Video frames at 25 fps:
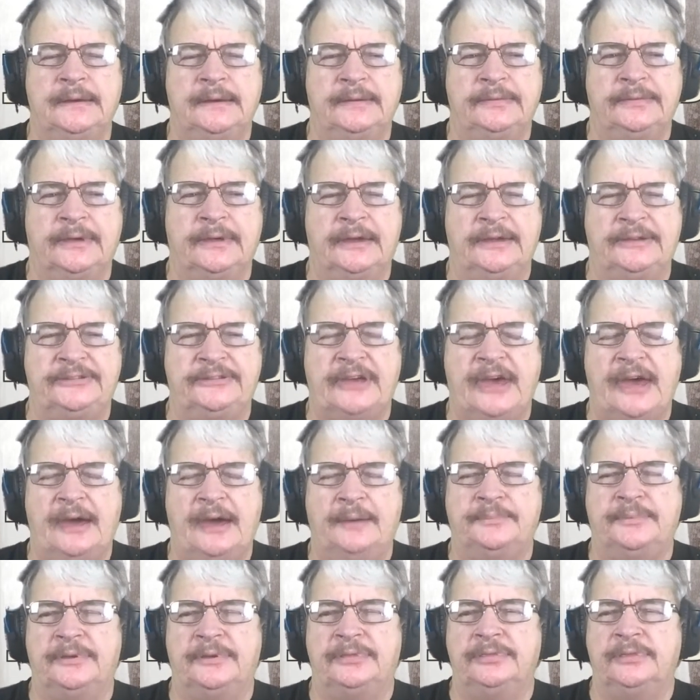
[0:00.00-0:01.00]
things
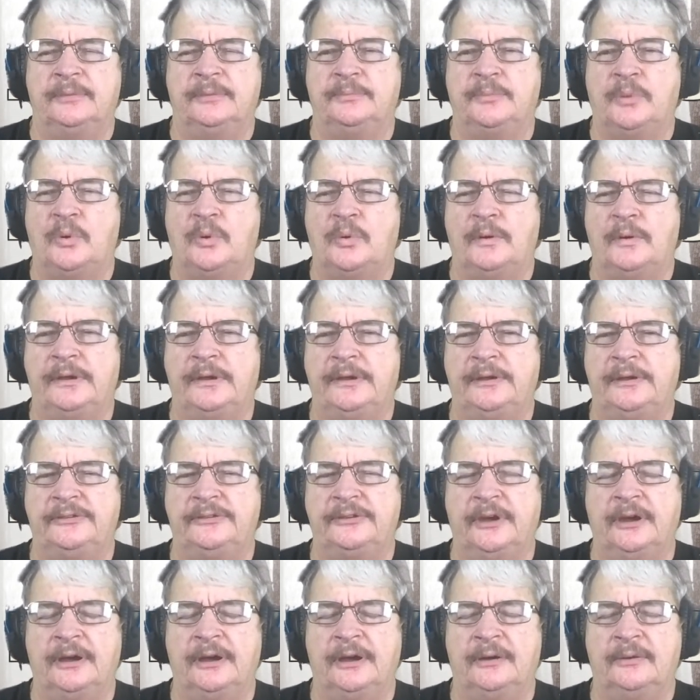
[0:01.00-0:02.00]
happen. The boy,
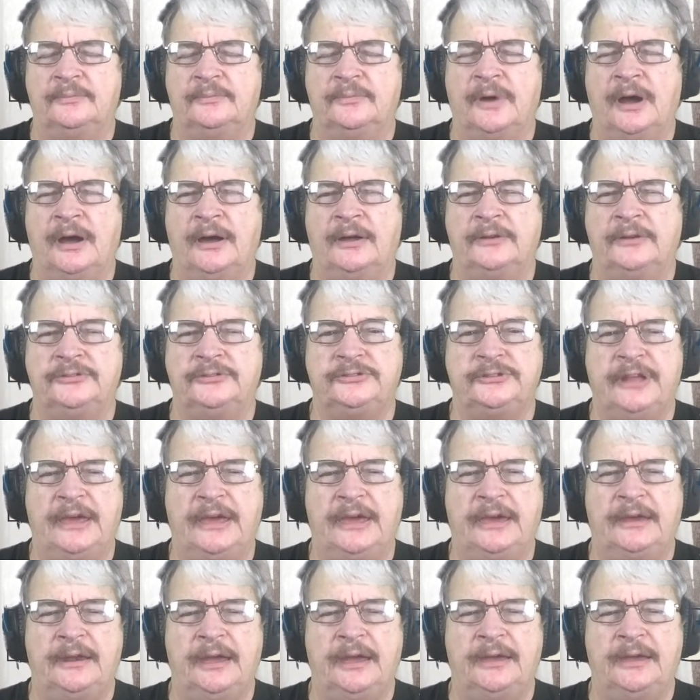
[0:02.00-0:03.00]
I
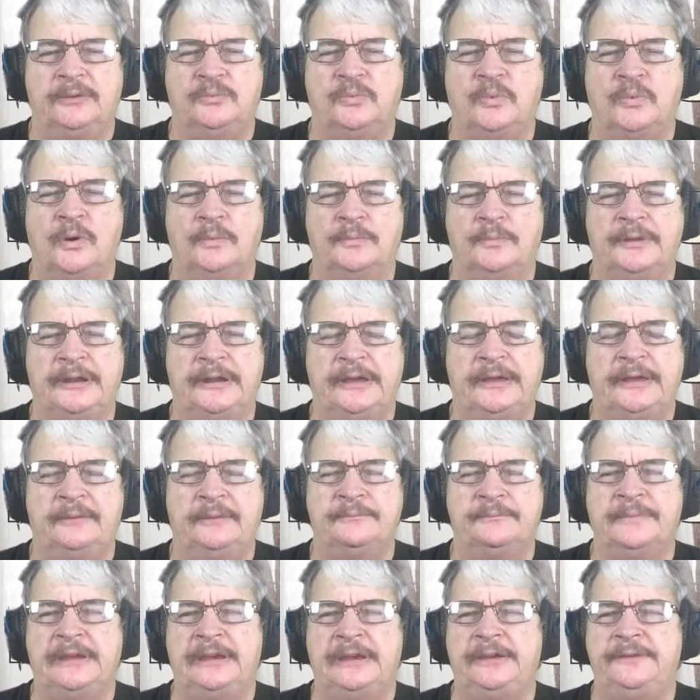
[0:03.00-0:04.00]
understand, a woman in a
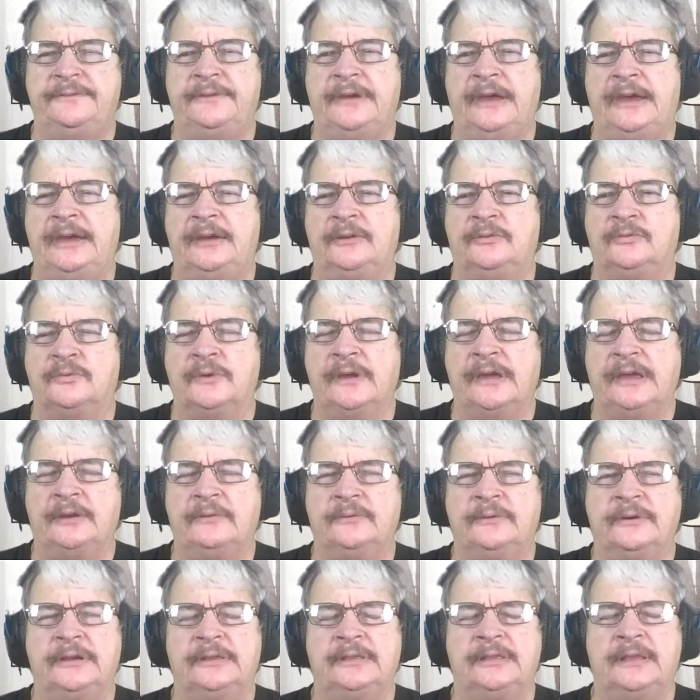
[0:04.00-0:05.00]
minivan ran a
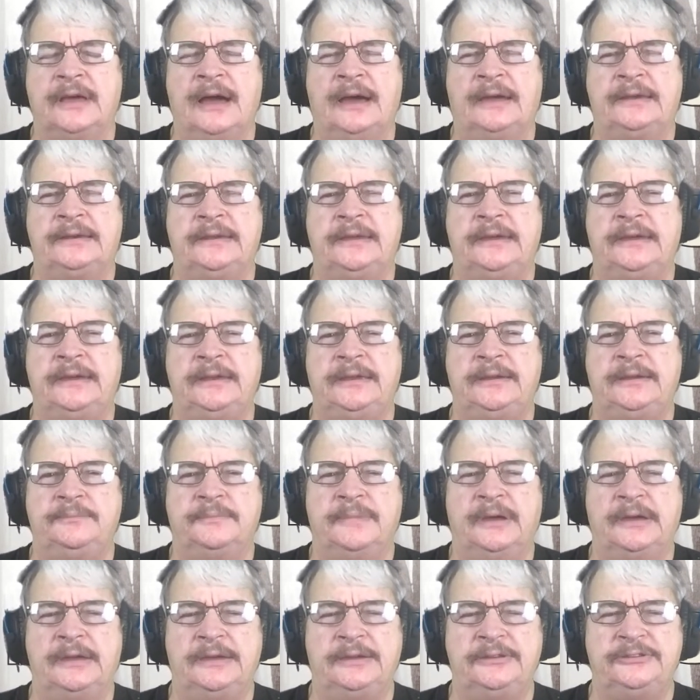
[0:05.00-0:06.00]
red light and hit him.
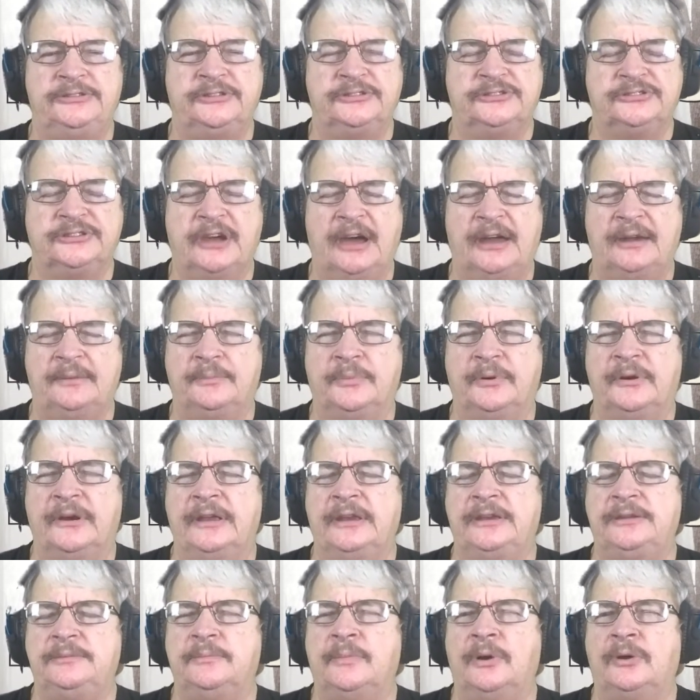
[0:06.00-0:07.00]
He just got a
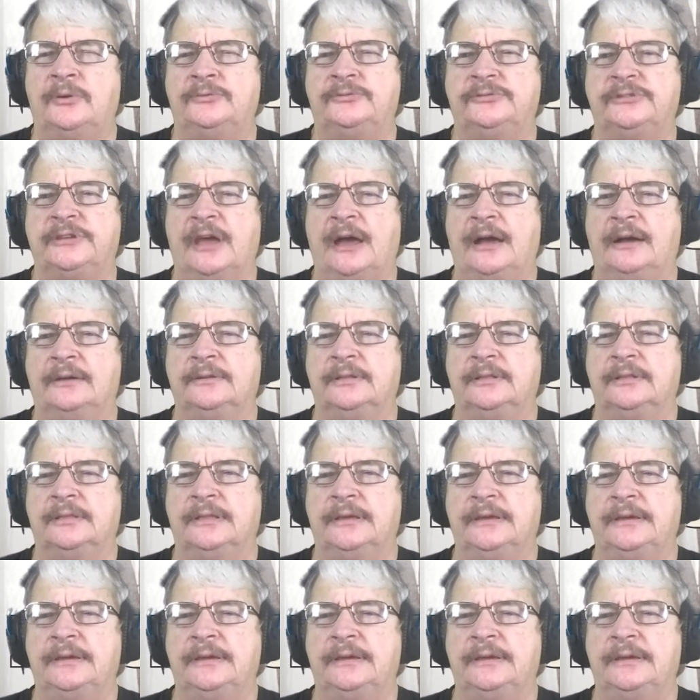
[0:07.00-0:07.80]
brand new motorcycle,